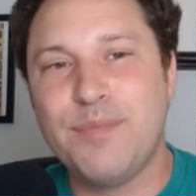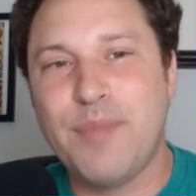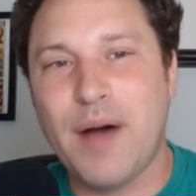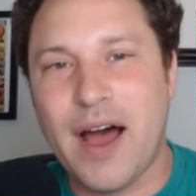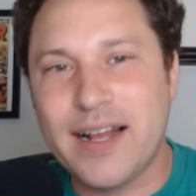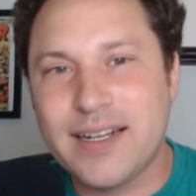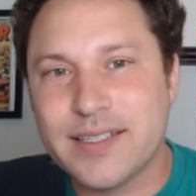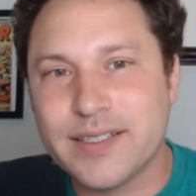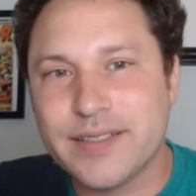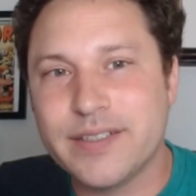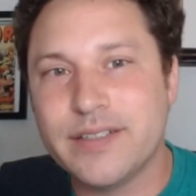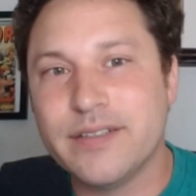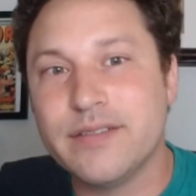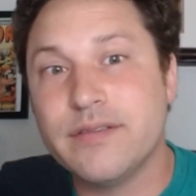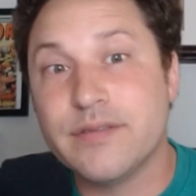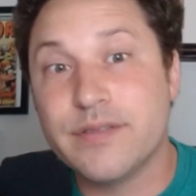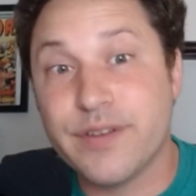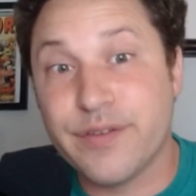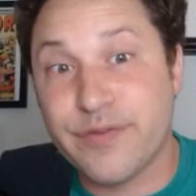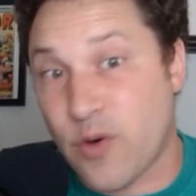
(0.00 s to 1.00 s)
But
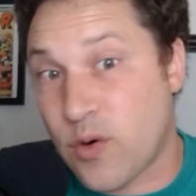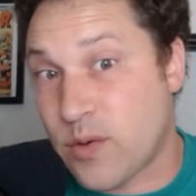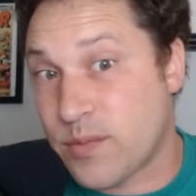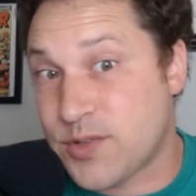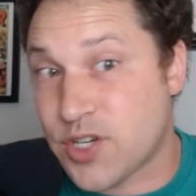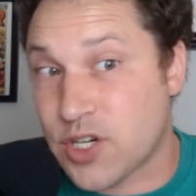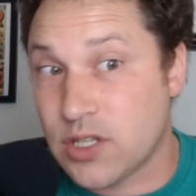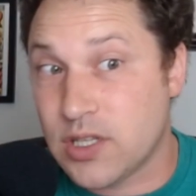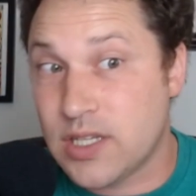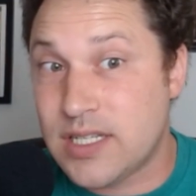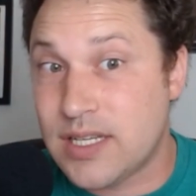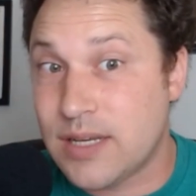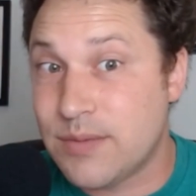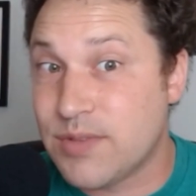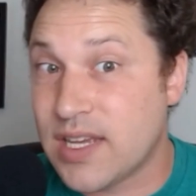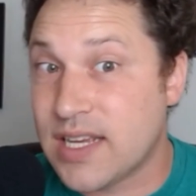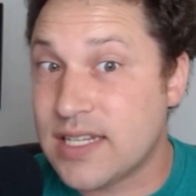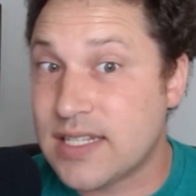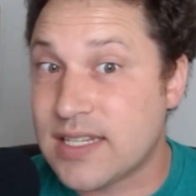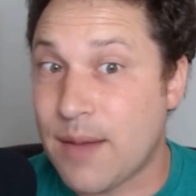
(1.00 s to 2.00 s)
the form certainly seems
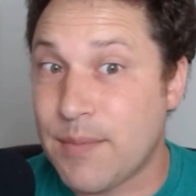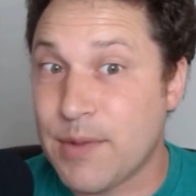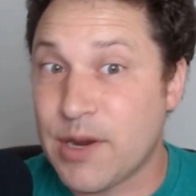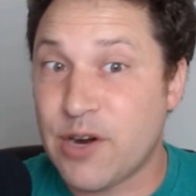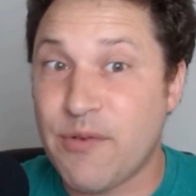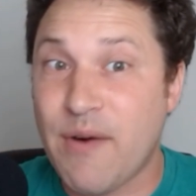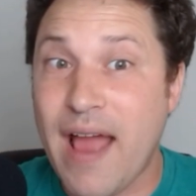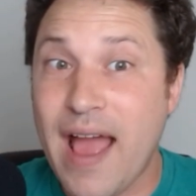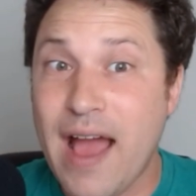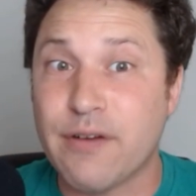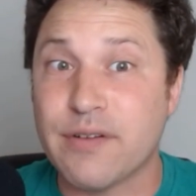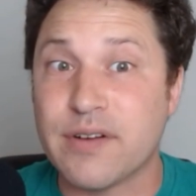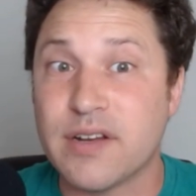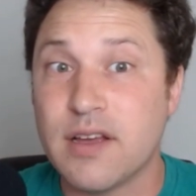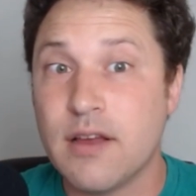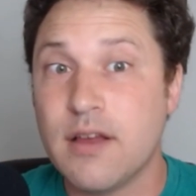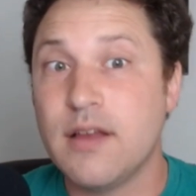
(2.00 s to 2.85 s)
like it's coming around.